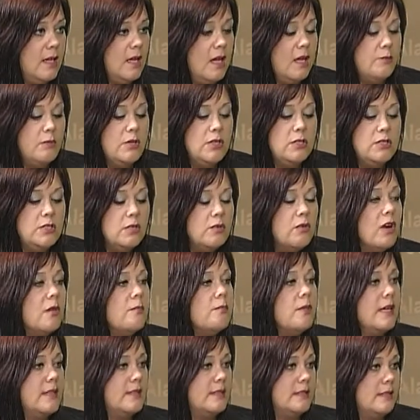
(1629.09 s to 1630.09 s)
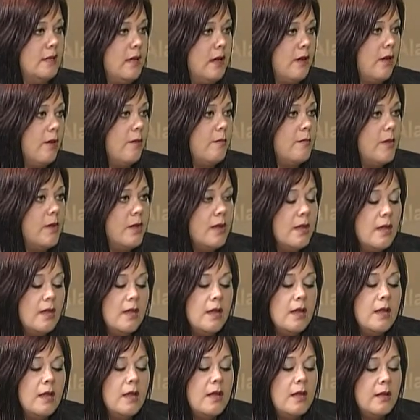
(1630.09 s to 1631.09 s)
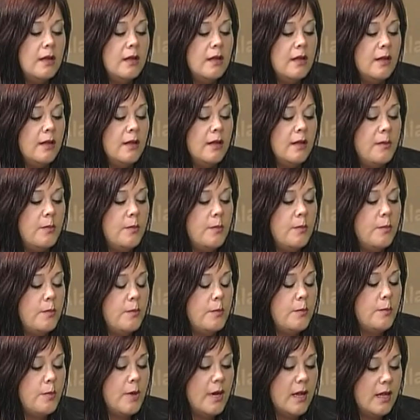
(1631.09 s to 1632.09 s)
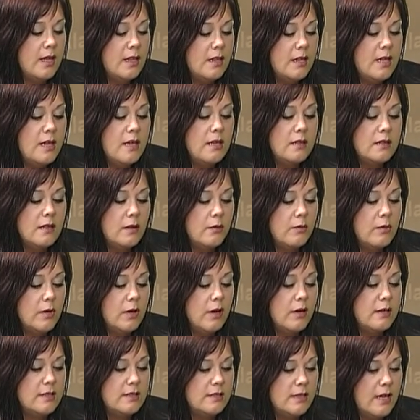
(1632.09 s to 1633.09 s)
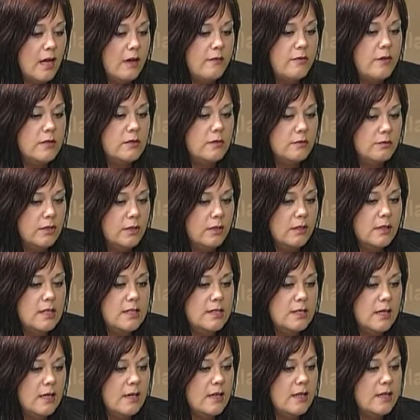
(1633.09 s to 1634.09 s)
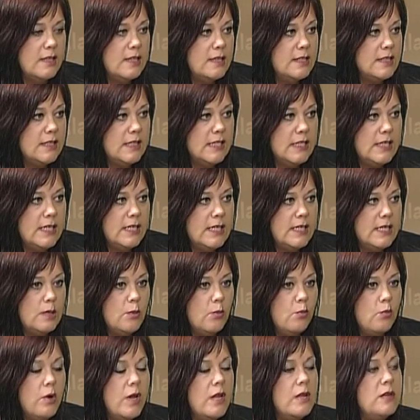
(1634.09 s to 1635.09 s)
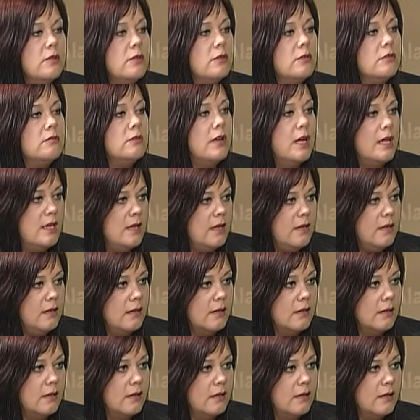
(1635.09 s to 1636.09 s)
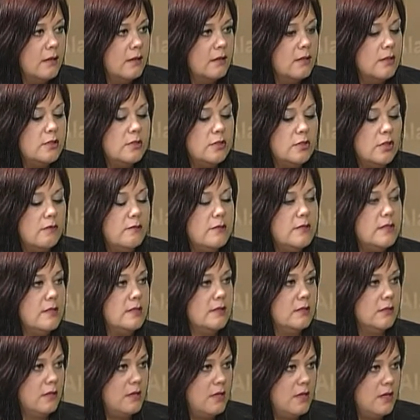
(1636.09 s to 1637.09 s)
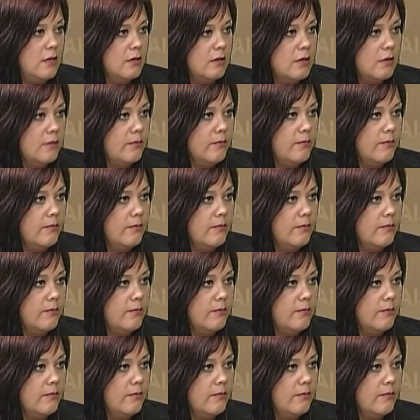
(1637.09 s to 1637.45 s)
And we do our best to help. But I think that what our staff has really done is, when you're ready, the services are here.